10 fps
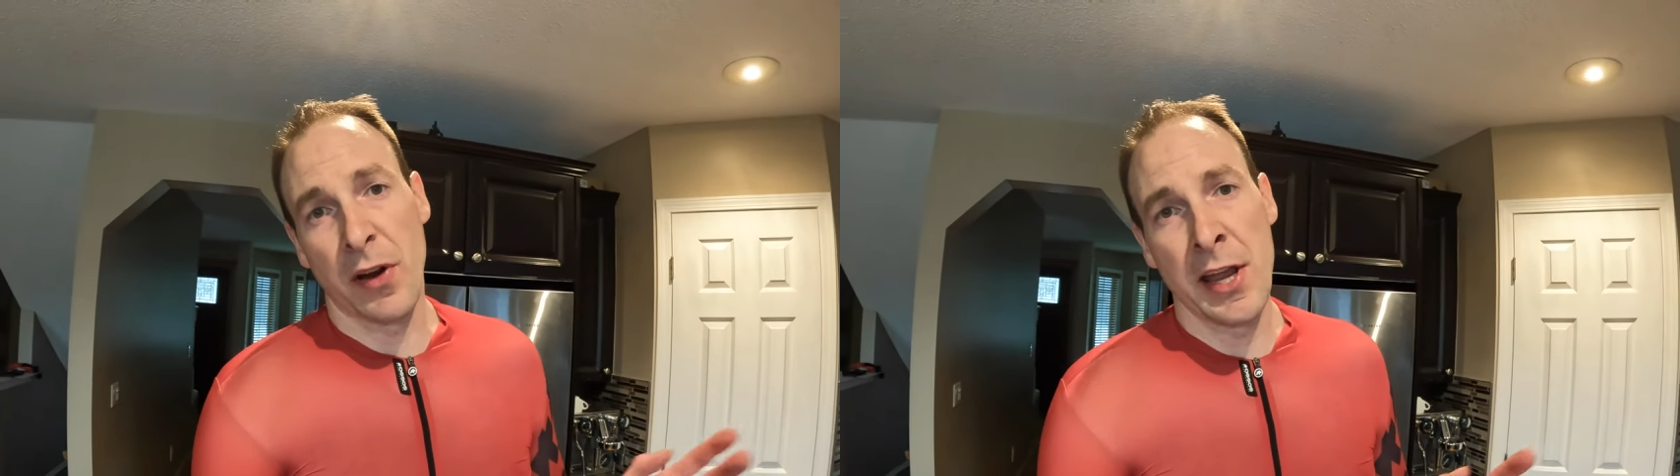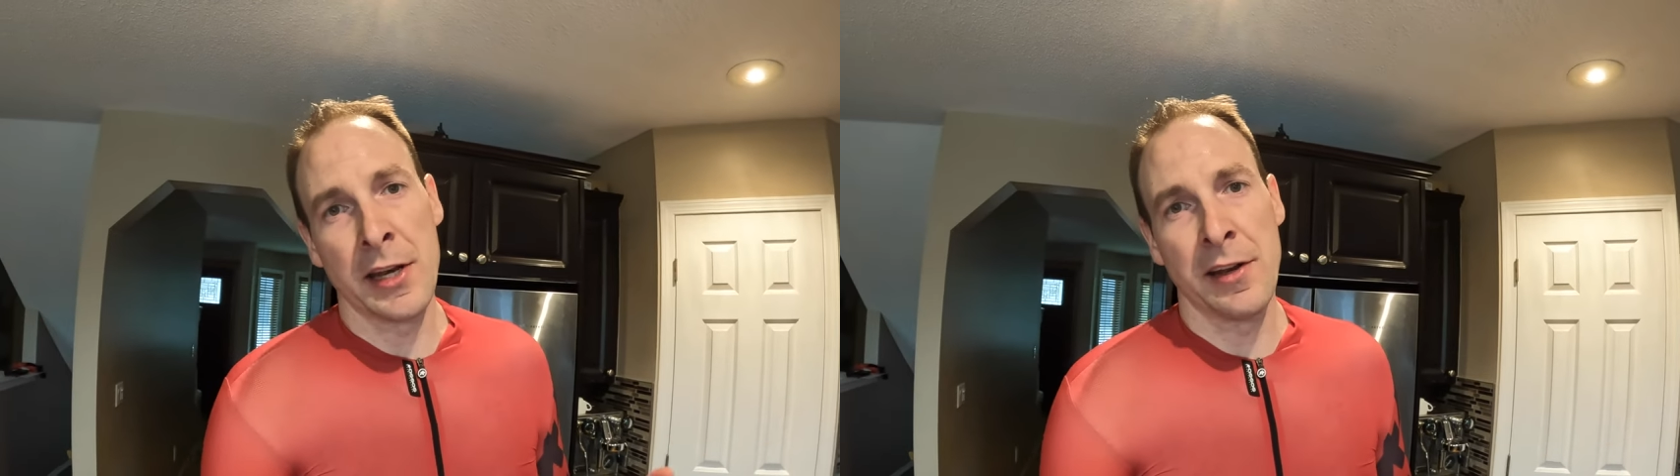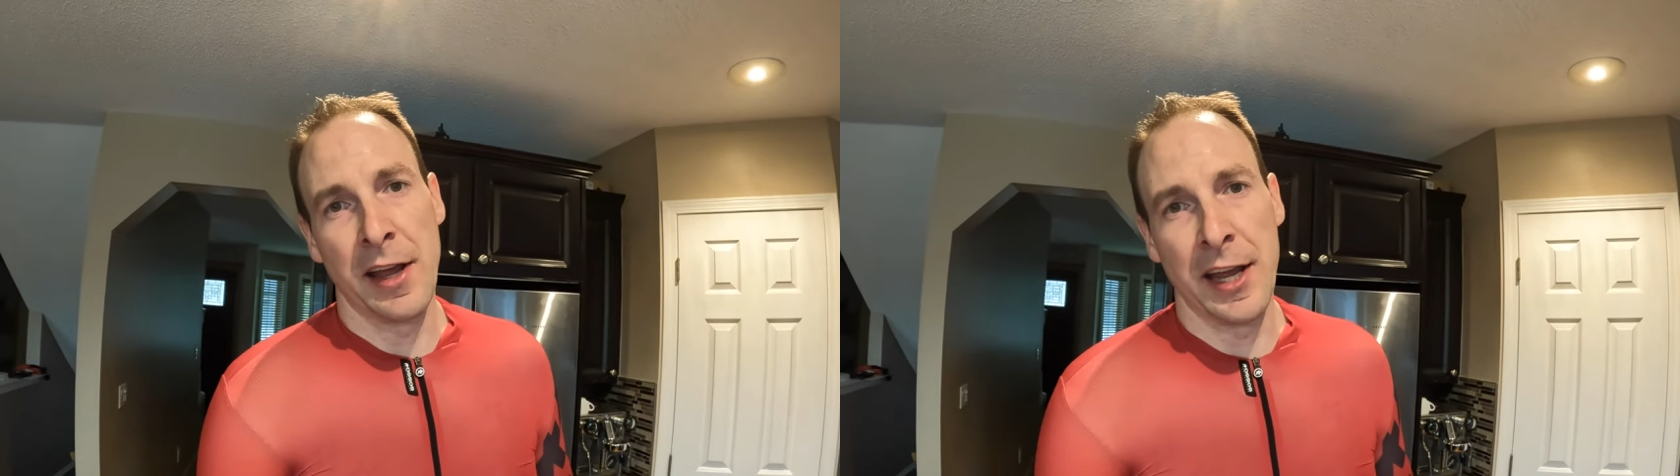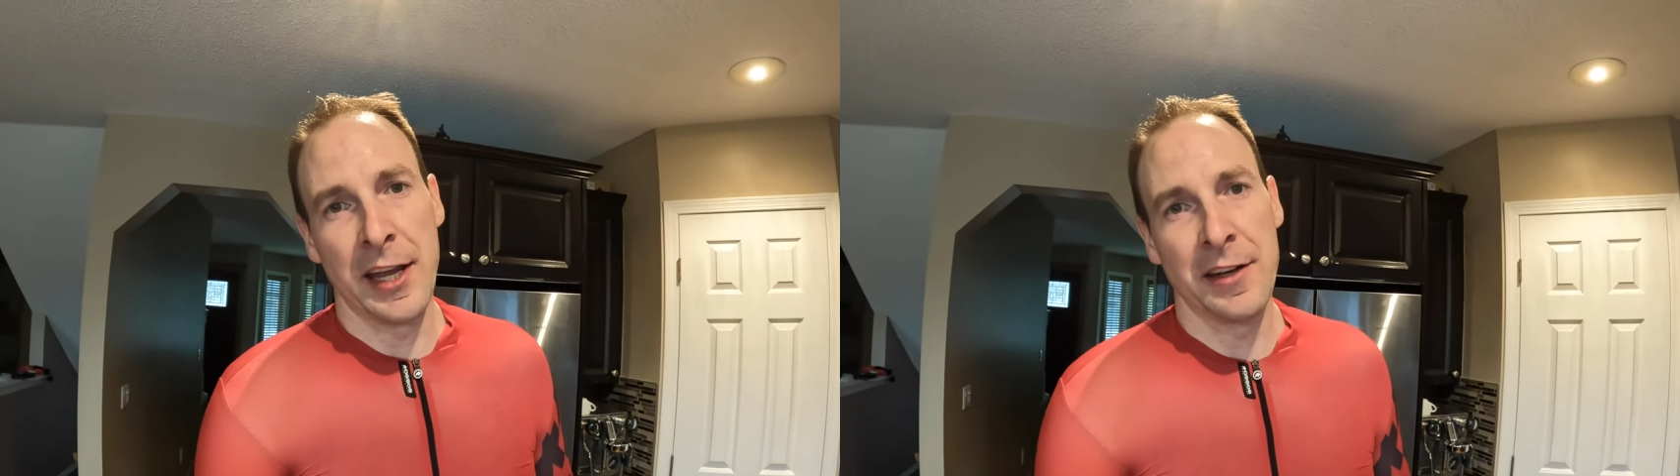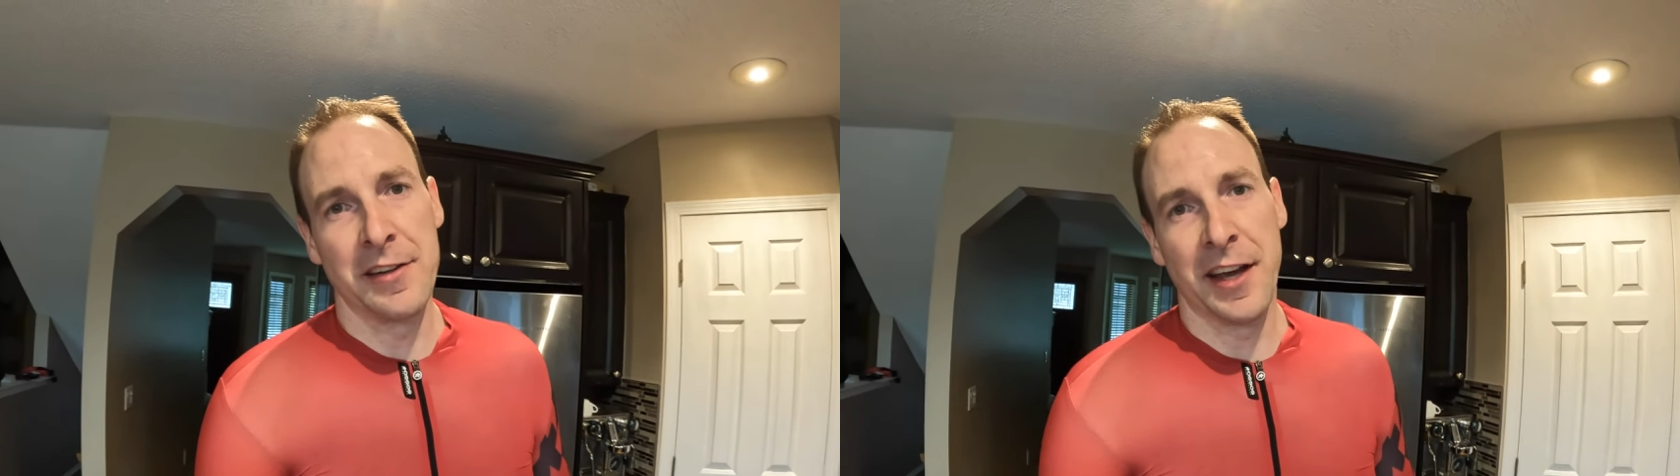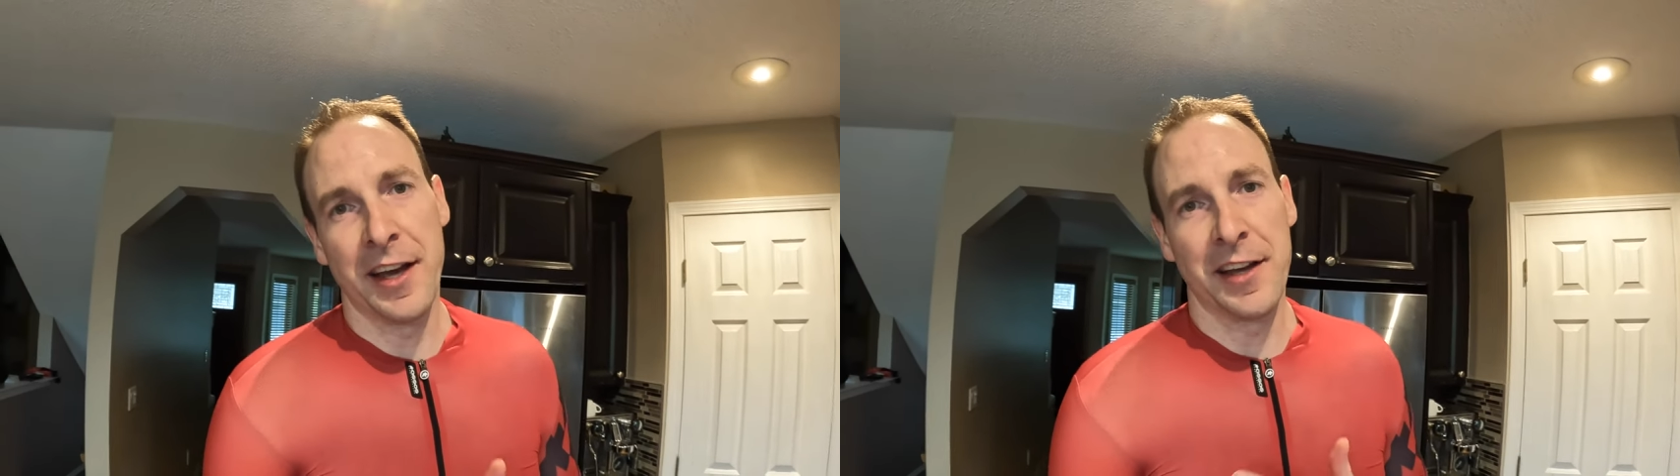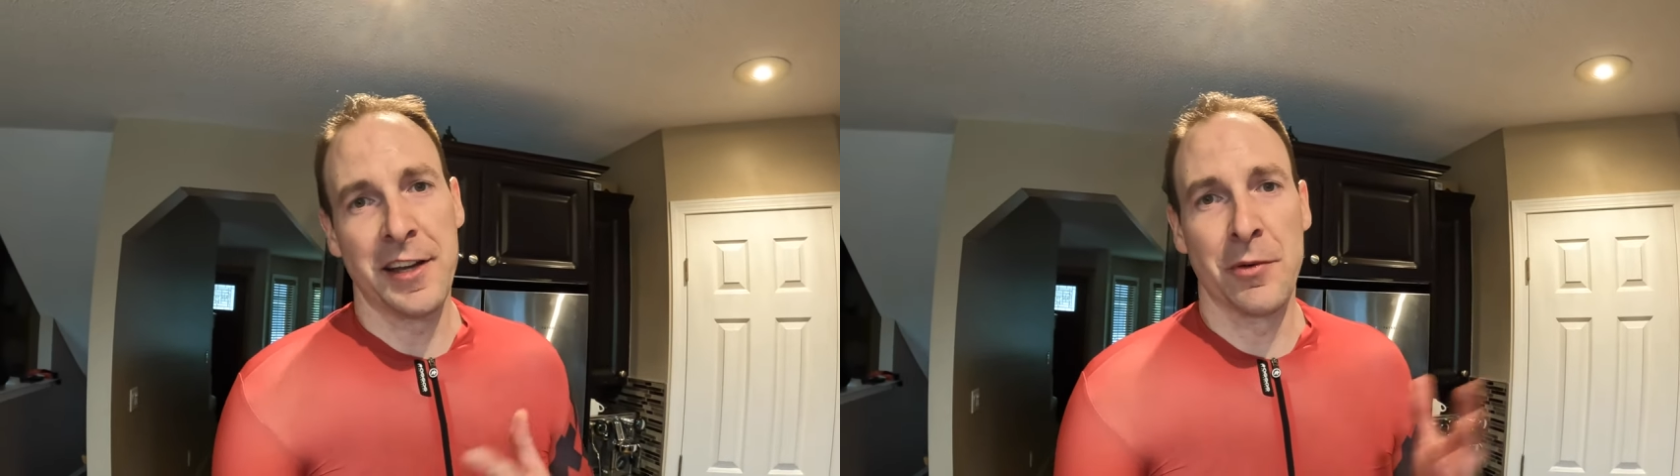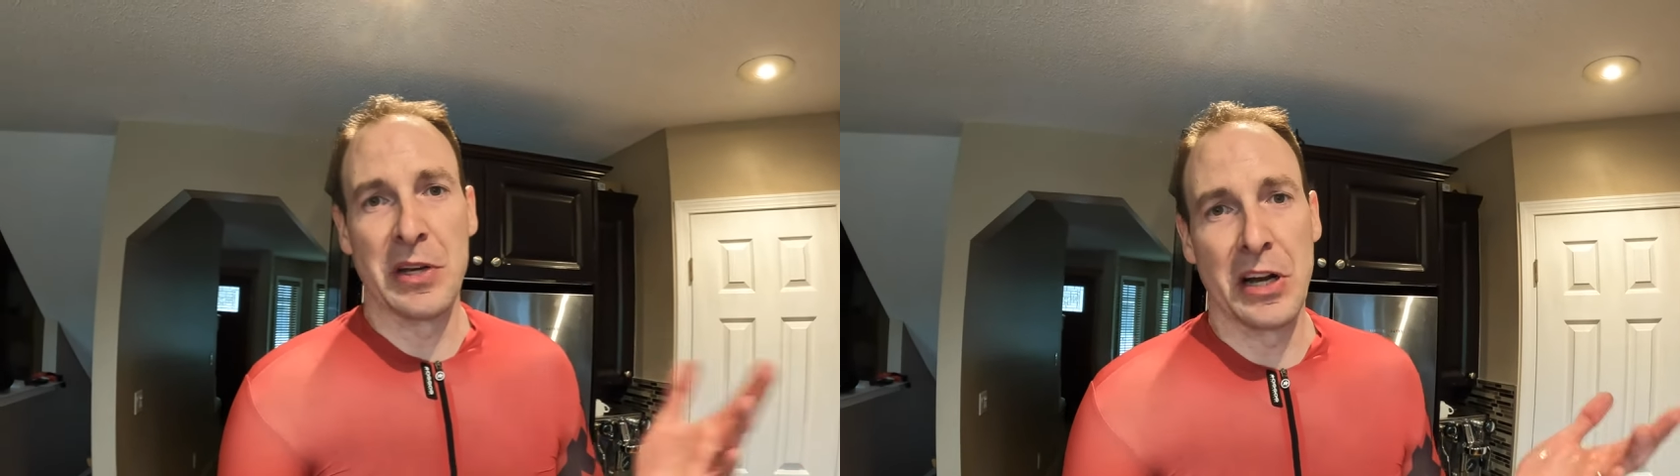rain, and uh,
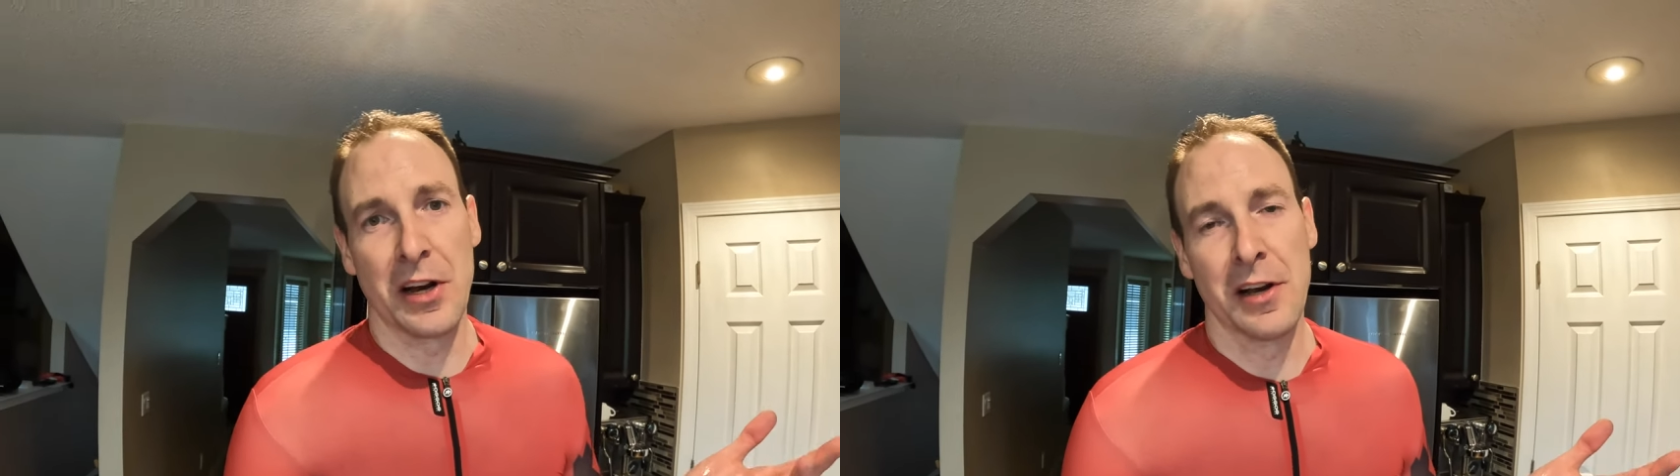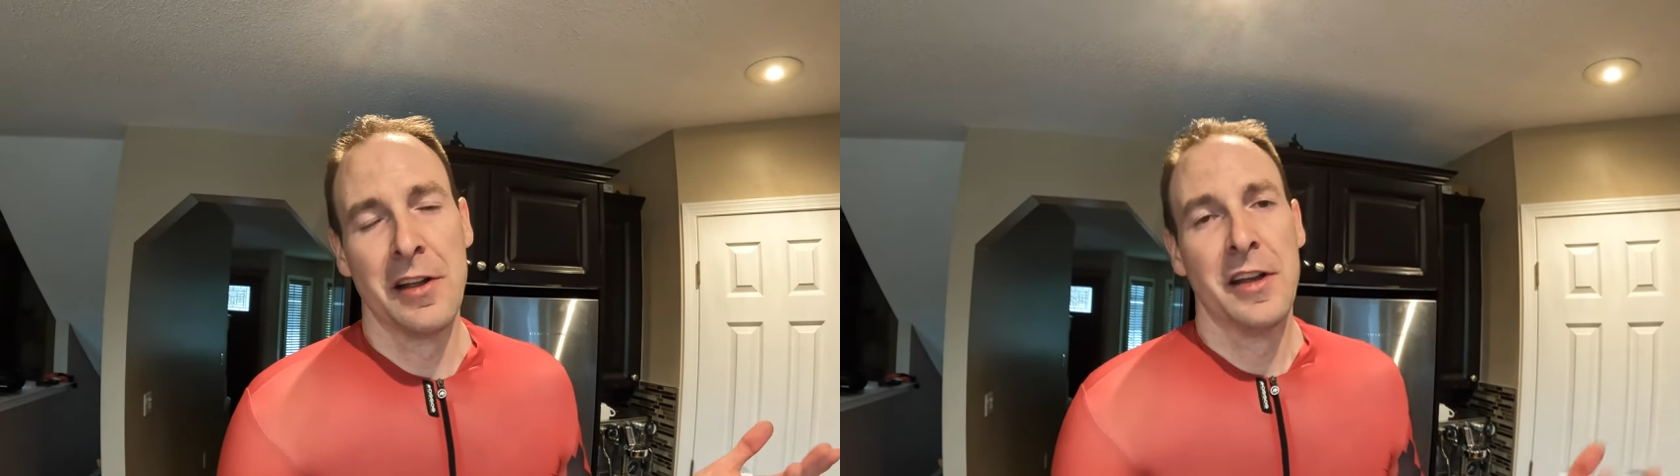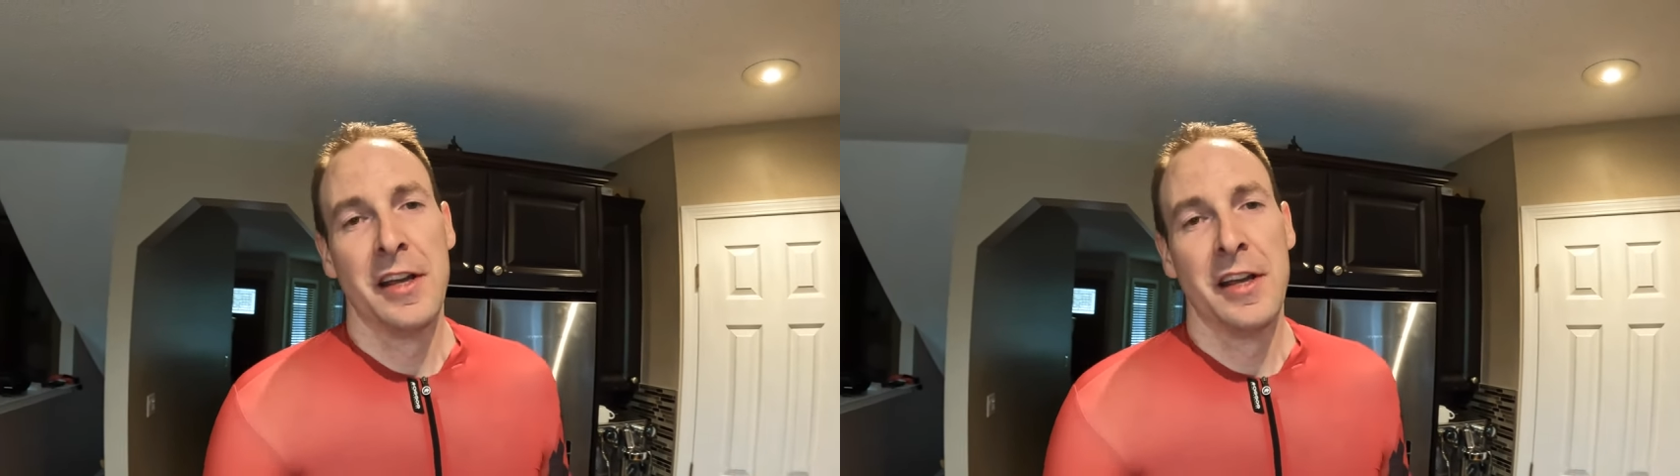here we are.